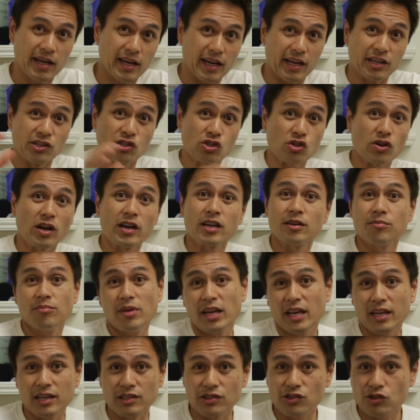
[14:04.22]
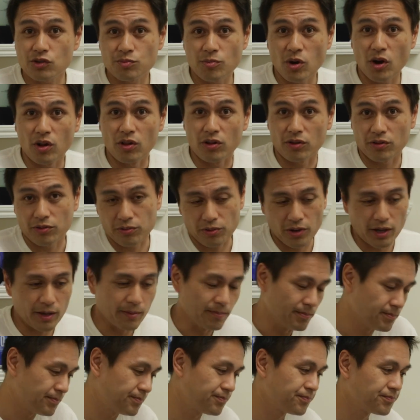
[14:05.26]
and try and make it smaller, right?
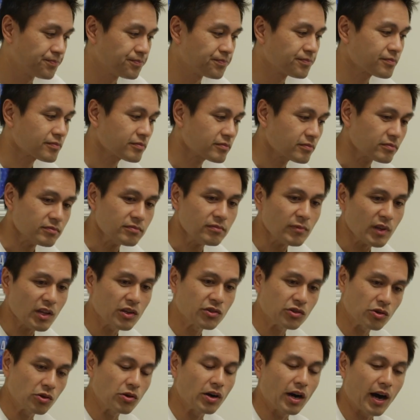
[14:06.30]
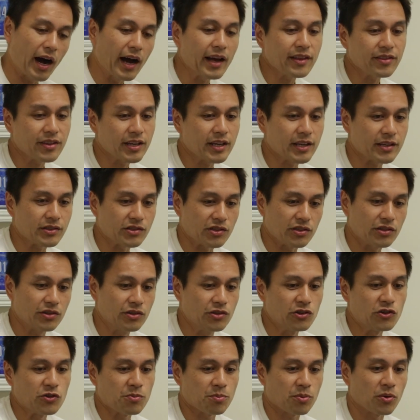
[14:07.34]
So I think it's a
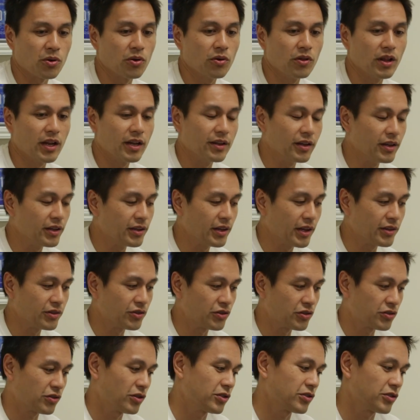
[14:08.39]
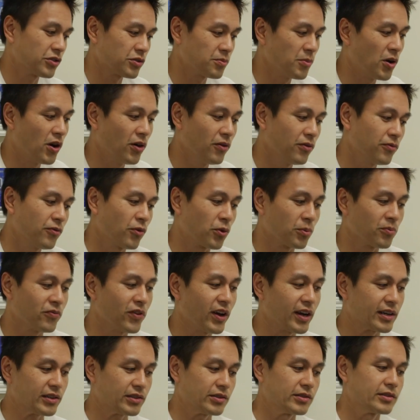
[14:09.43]
huge pro that it has such a small form
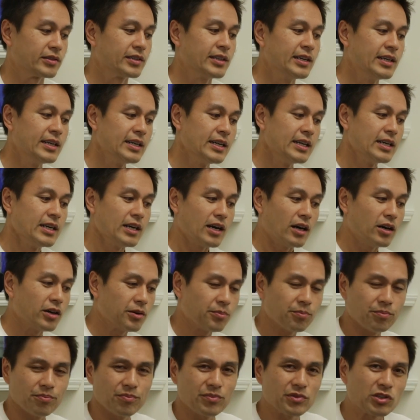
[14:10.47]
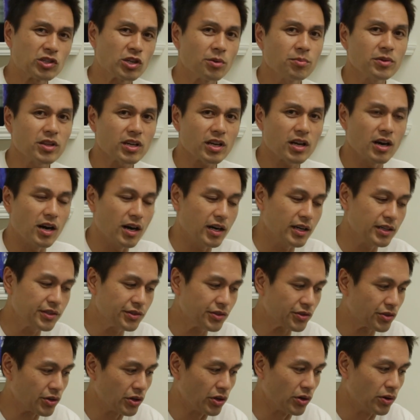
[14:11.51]
factor. Some of the
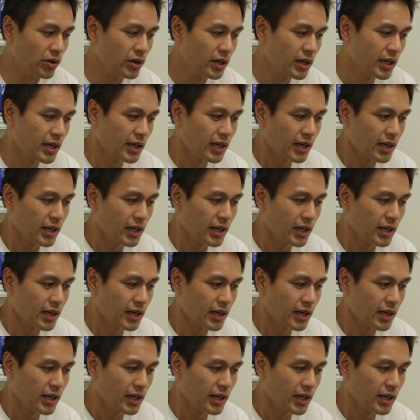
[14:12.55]
cons, though,